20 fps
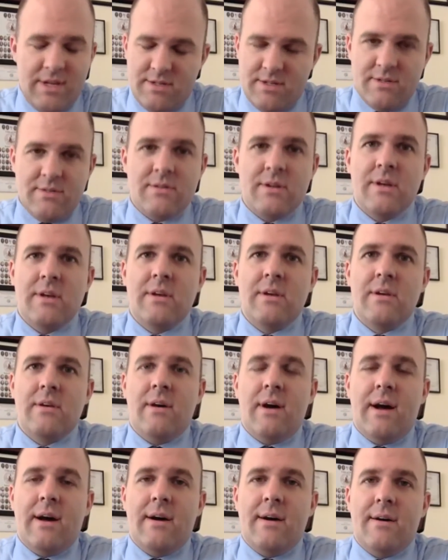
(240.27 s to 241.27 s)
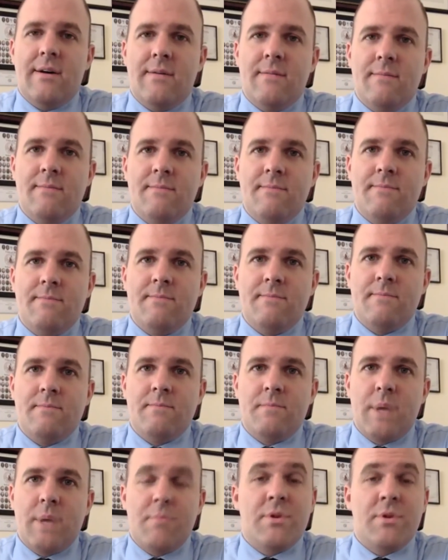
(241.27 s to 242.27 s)
reason,
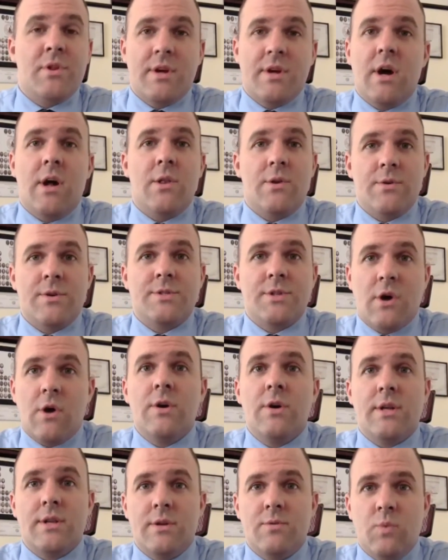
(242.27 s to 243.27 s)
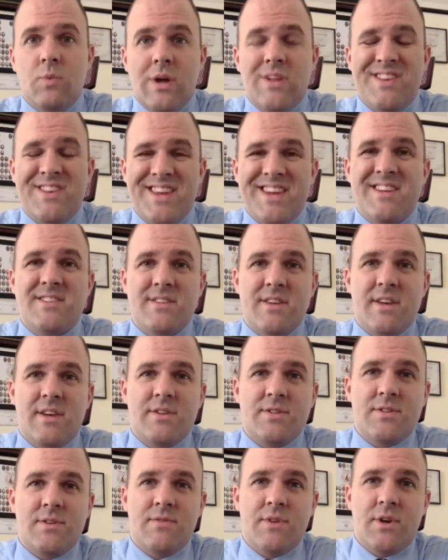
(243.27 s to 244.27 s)
people of color are targeted well in
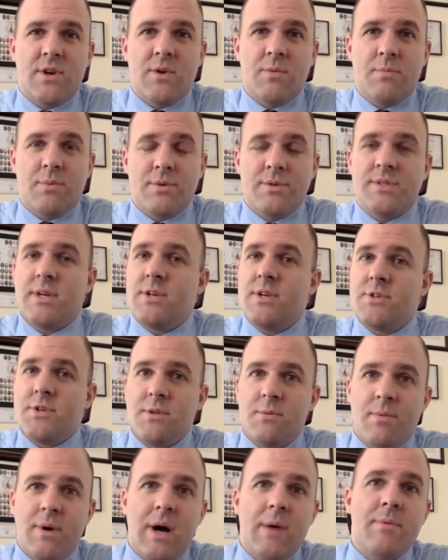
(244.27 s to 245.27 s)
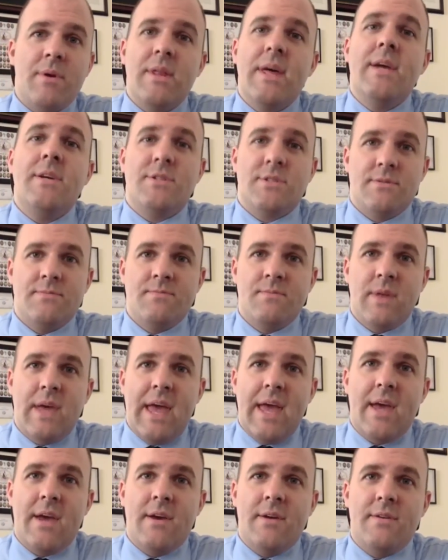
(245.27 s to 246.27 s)
excess of their percentage of the population.
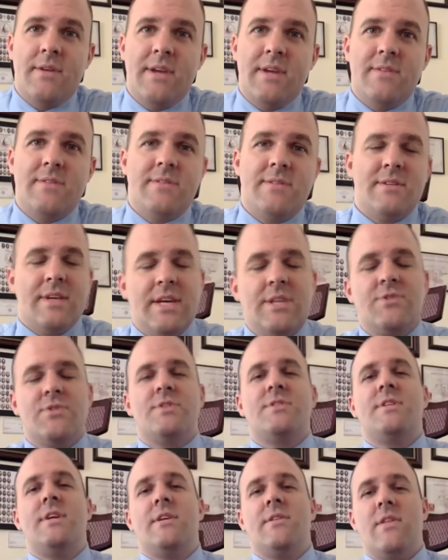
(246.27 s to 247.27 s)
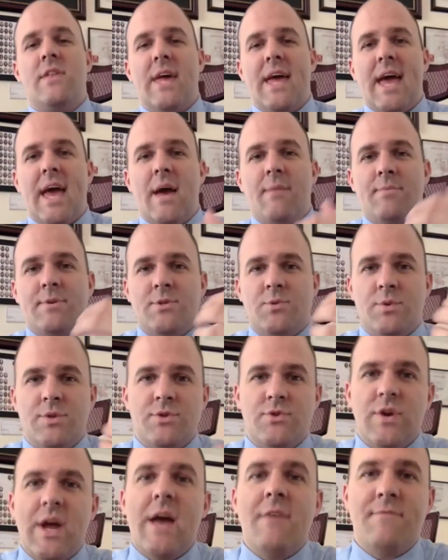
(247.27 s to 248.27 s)
And it's interesting that that happens with
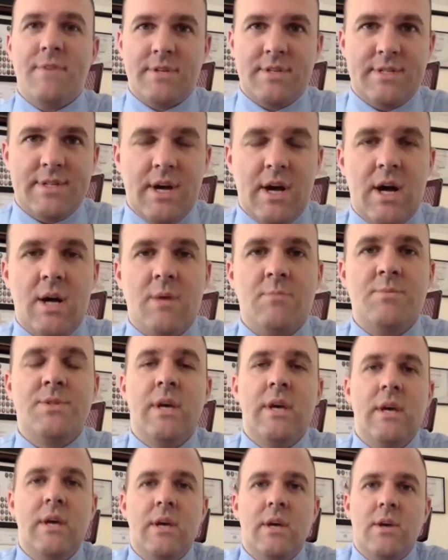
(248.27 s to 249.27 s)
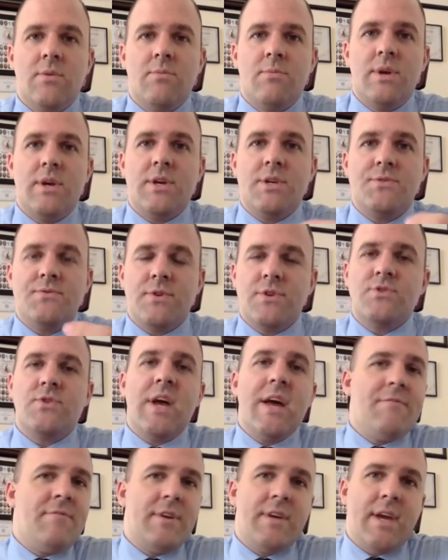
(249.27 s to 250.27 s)
traffic stops, because for a
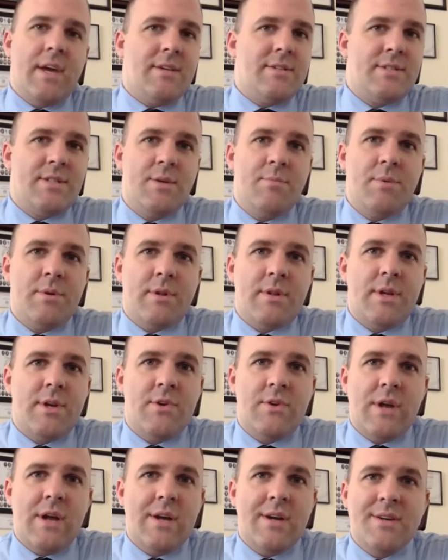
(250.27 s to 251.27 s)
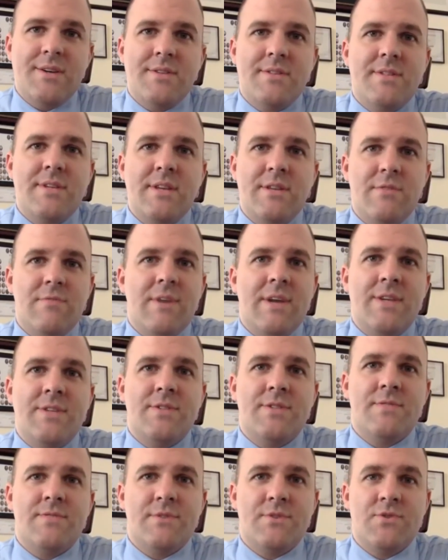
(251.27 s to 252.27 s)
traffic case, typically you're not going to see the race
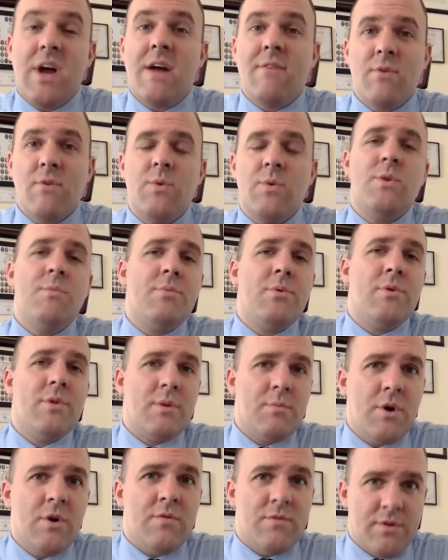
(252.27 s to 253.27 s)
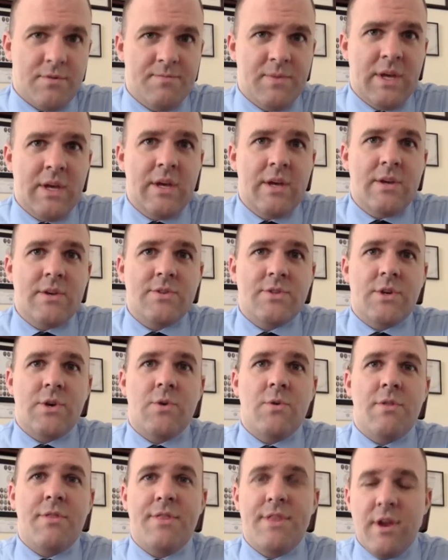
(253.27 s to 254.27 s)
of the driver when you pull them over.
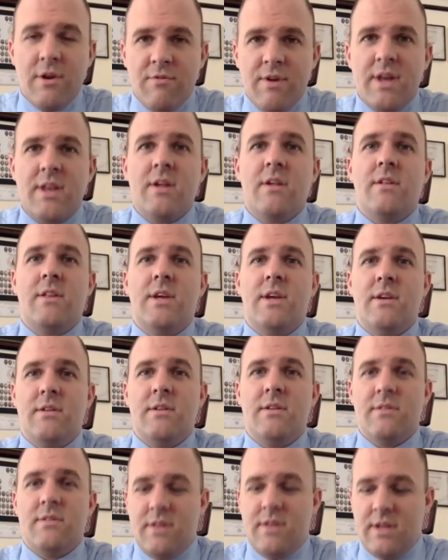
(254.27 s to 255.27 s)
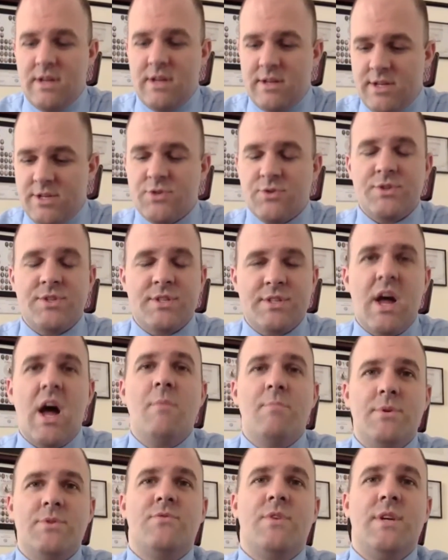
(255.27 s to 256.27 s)
So theoretically, the initial
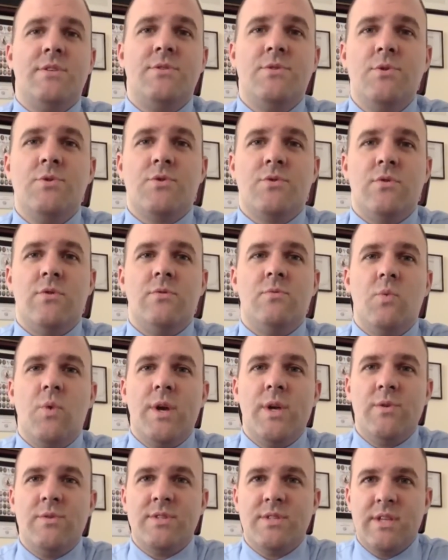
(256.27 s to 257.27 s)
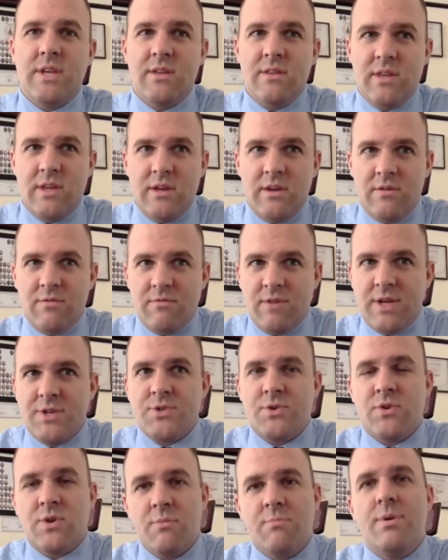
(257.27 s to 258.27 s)
stop is race neutral. Where you see the
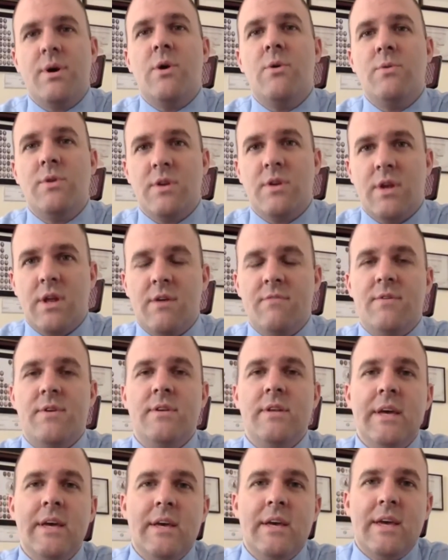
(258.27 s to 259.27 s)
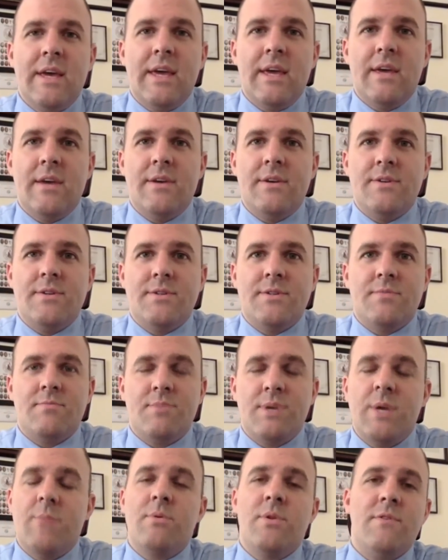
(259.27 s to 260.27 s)
racial component of it is
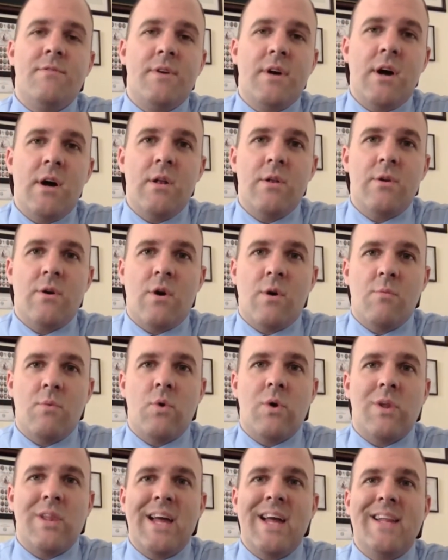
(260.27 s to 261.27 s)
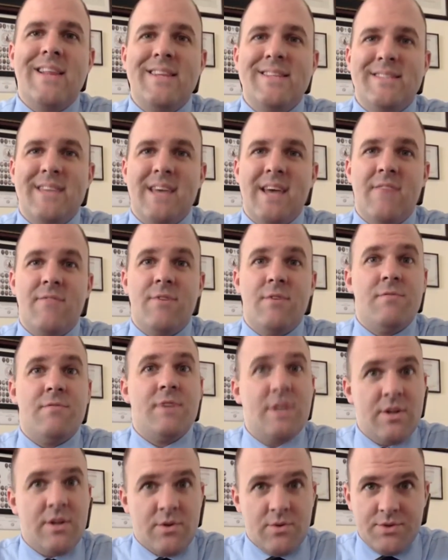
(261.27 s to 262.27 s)
people of color are more likely to have their
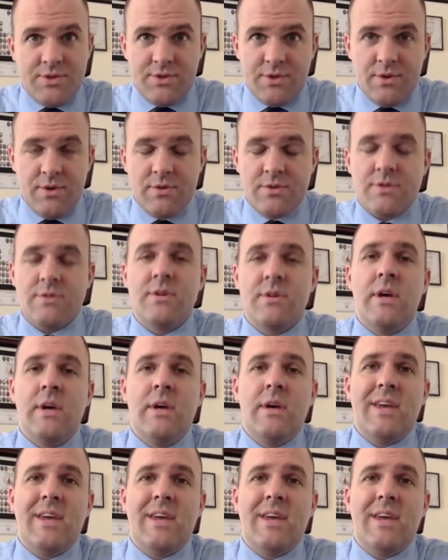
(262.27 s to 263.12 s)
vehicle searched,